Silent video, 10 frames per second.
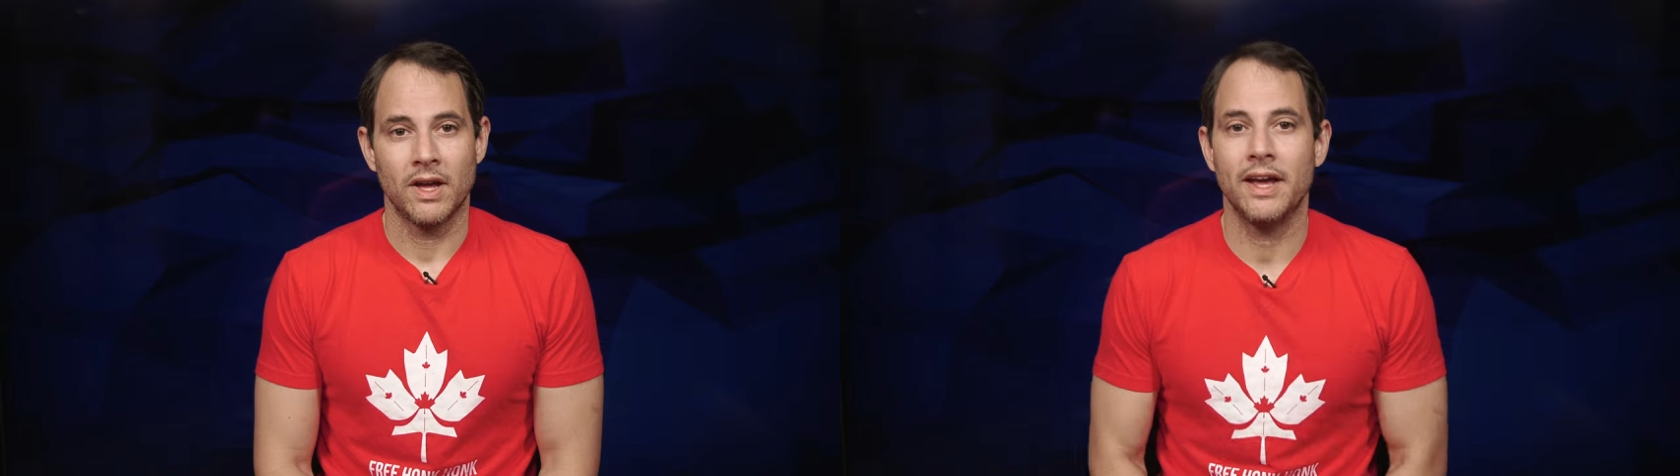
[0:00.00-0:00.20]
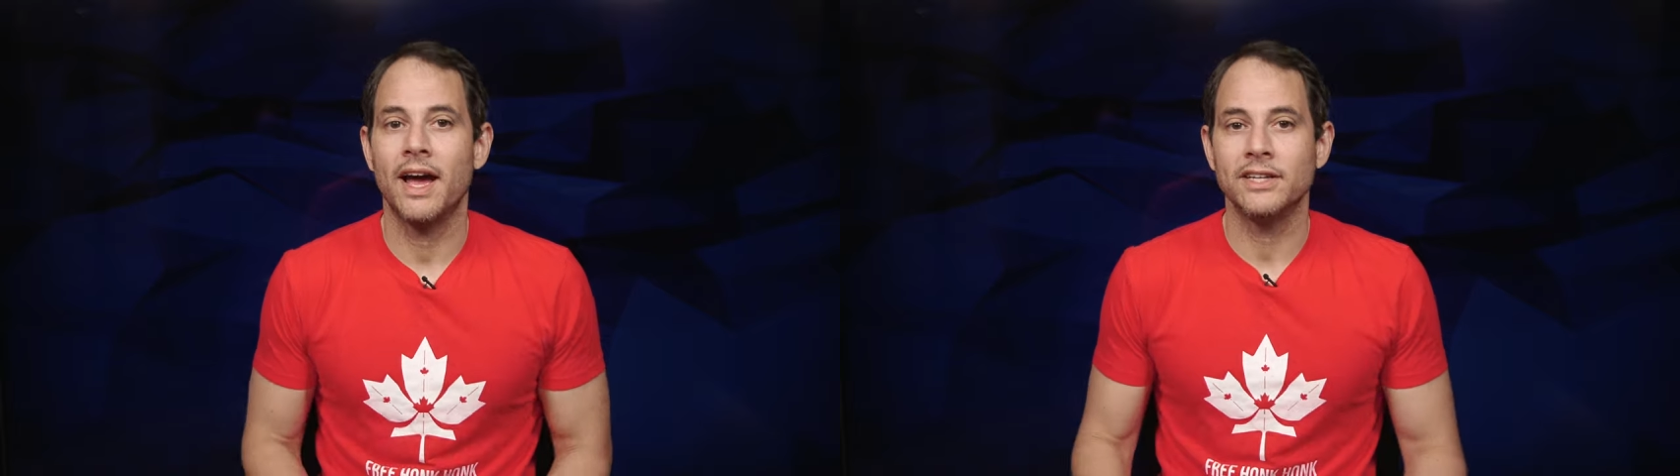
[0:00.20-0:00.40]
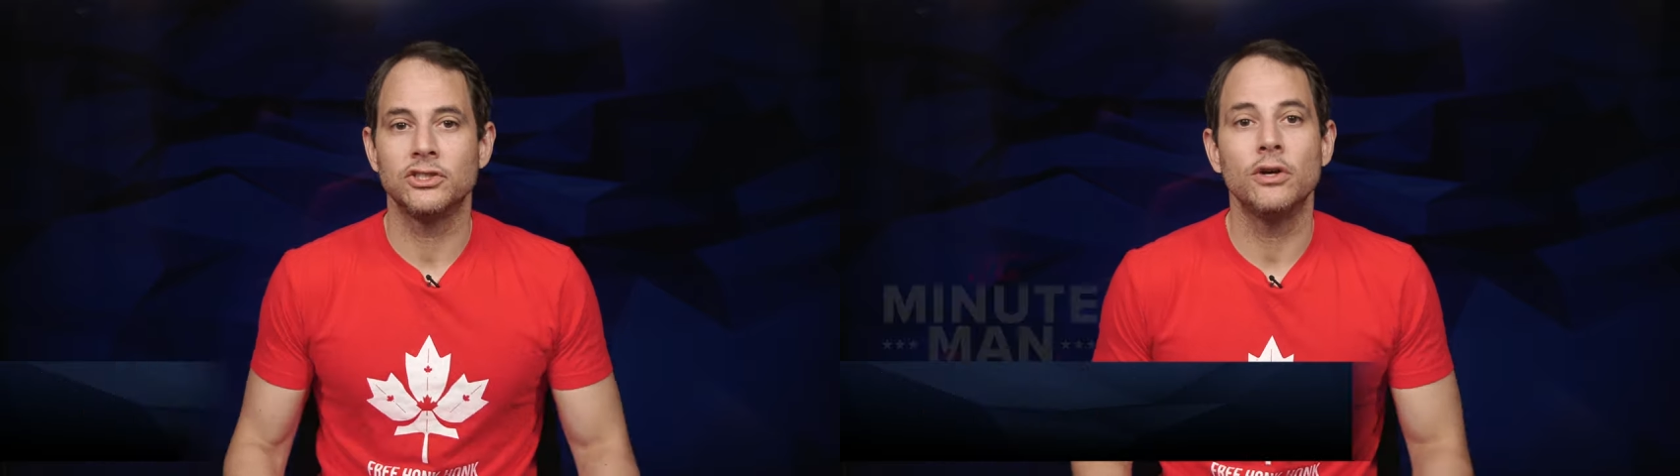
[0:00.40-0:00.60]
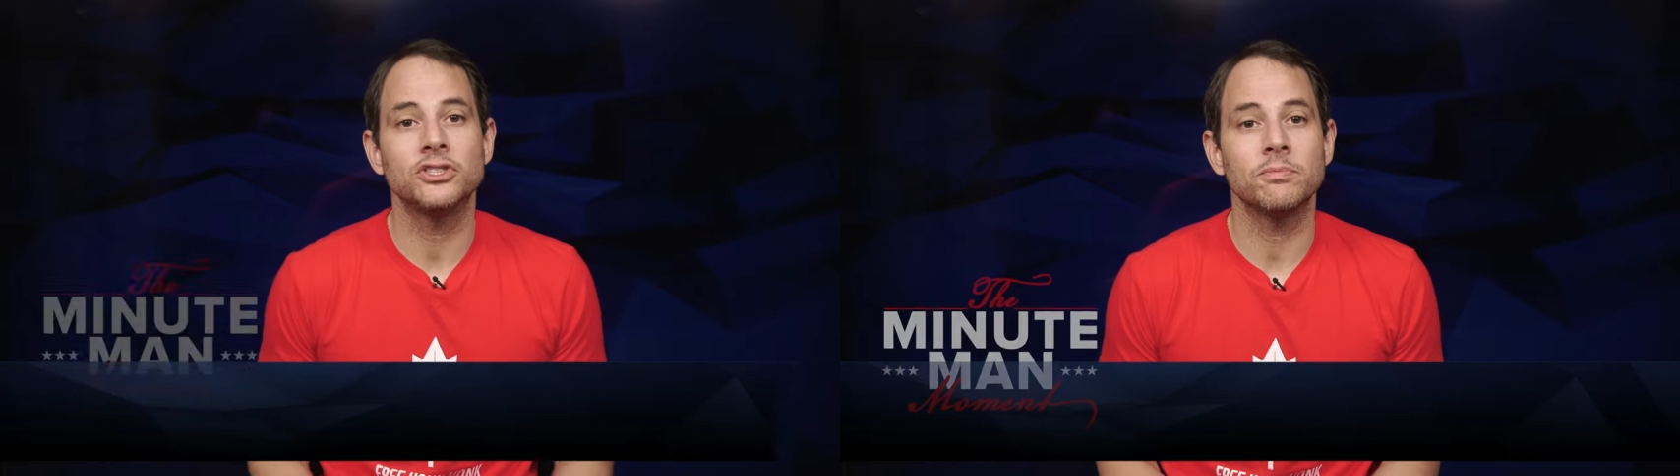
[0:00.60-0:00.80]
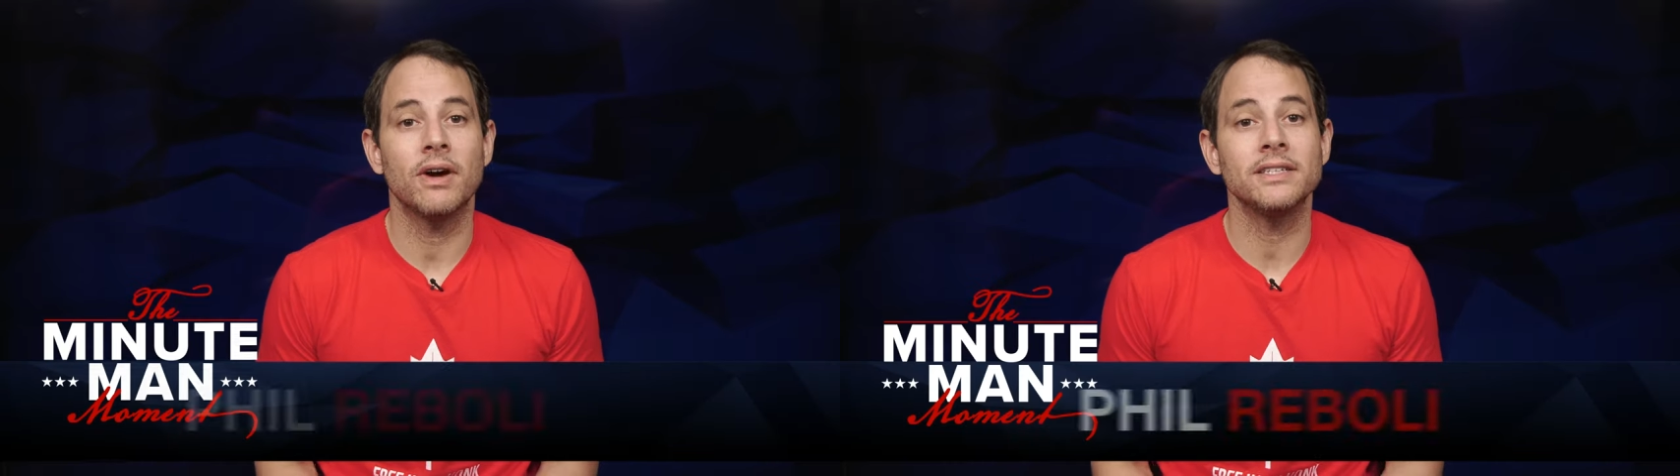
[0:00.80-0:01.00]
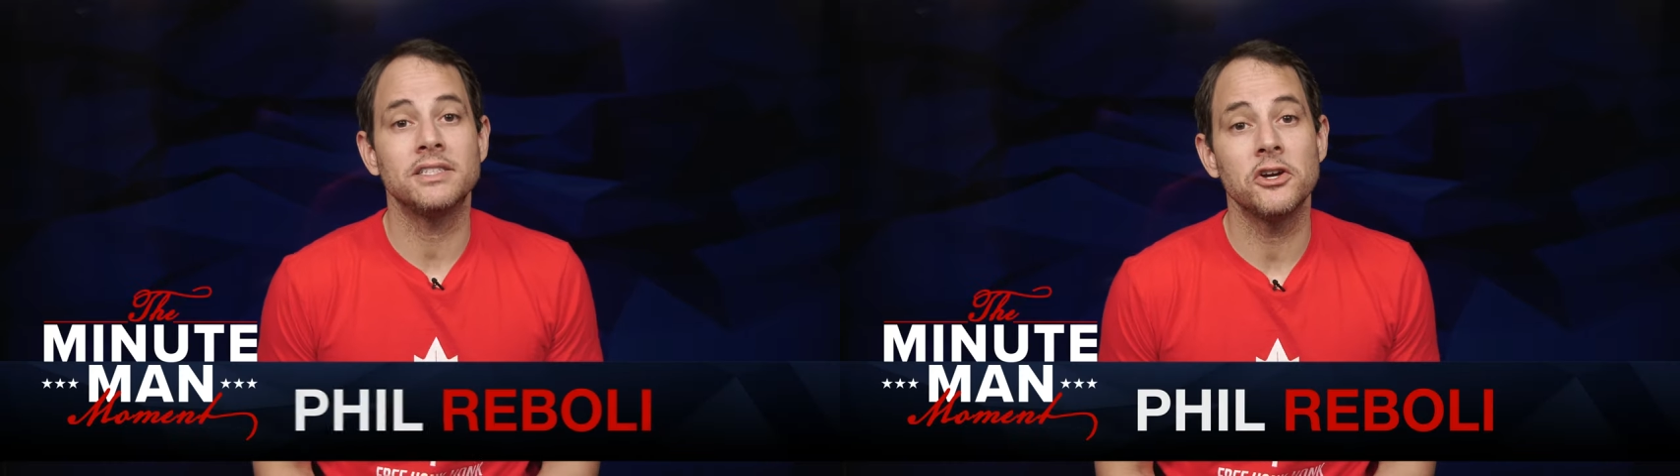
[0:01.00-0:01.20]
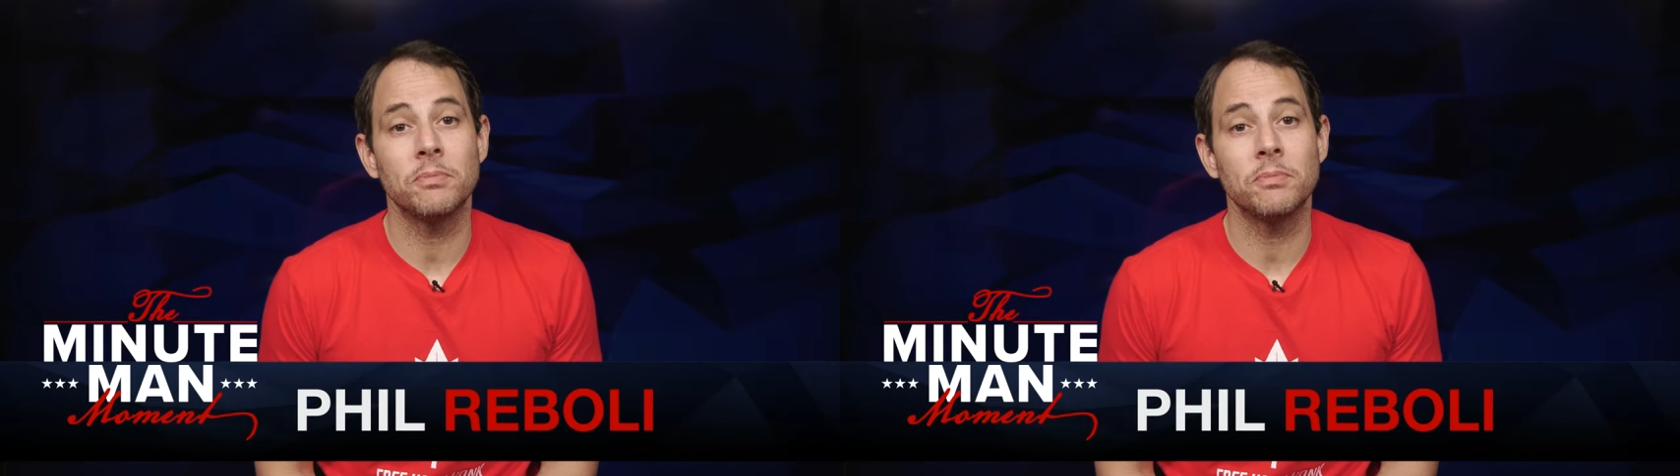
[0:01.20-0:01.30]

Hey guys, no surprise here,